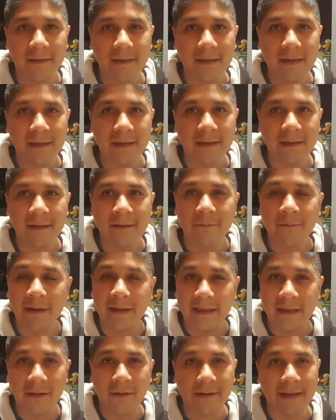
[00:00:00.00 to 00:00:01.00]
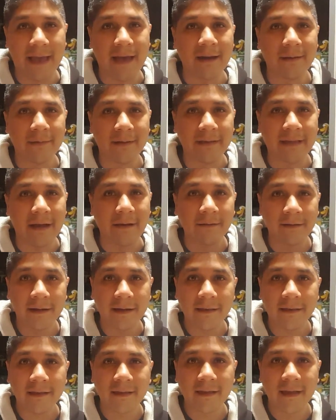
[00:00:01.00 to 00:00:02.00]
the retail cannabis
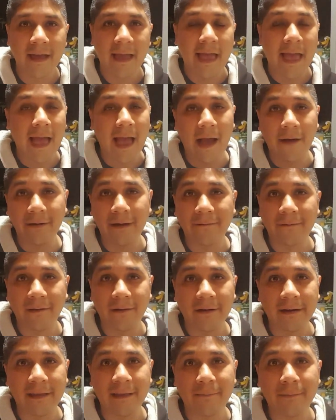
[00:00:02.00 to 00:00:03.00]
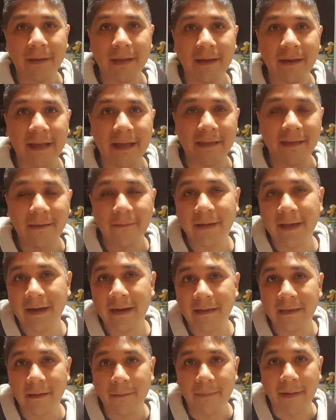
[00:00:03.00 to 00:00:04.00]
outlets. However, it's been
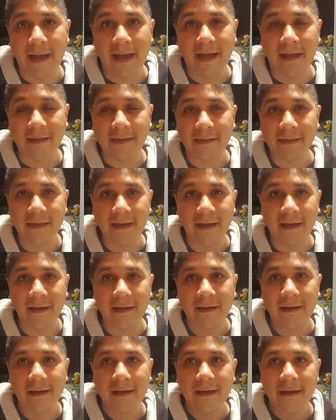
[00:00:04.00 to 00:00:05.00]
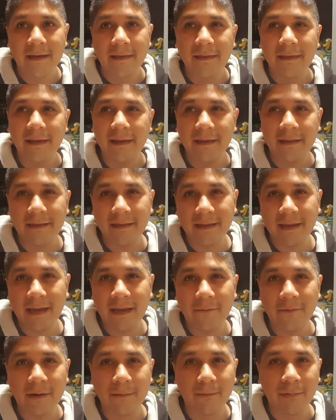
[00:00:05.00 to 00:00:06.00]
estimated in the past that the
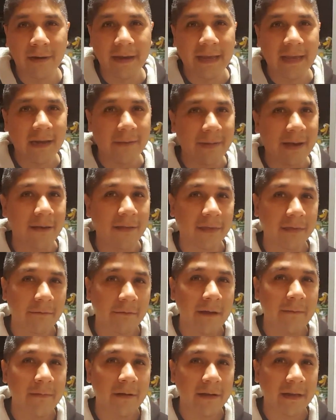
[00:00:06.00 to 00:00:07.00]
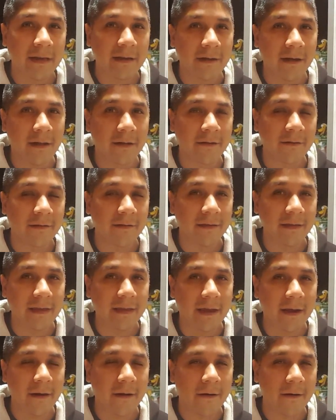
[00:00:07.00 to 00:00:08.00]
city would bring in about $3 million a
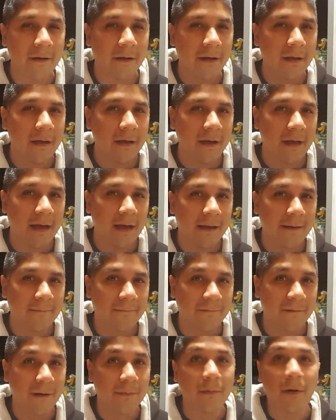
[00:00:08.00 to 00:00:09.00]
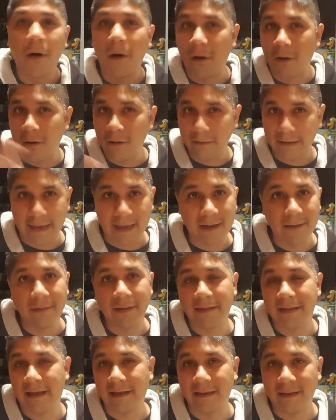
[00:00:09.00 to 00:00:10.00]
year from all
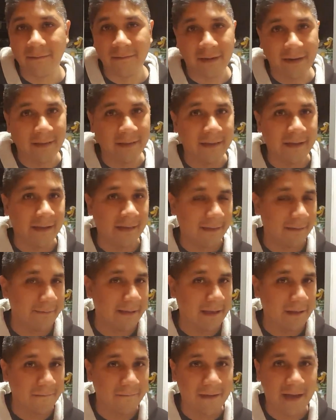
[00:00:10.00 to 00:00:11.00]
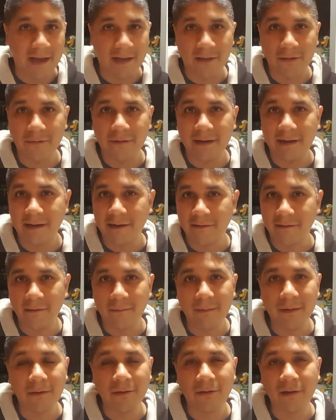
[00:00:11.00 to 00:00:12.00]
cannabis activities. That's manufacturing,
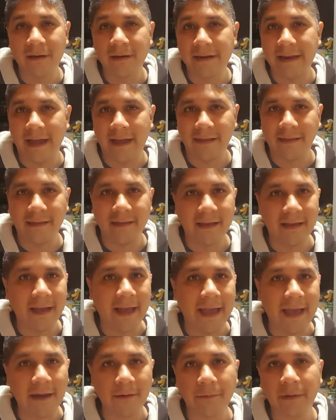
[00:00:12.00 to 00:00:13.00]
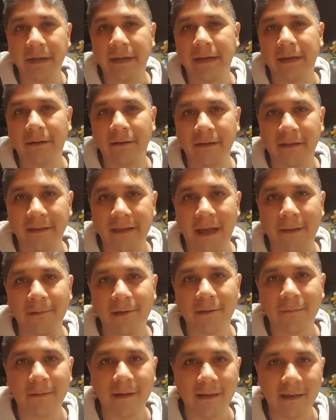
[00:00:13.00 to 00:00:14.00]
distribution, testing, and retail
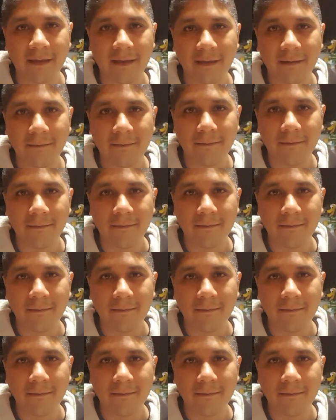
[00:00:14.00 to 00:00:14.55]
establishments.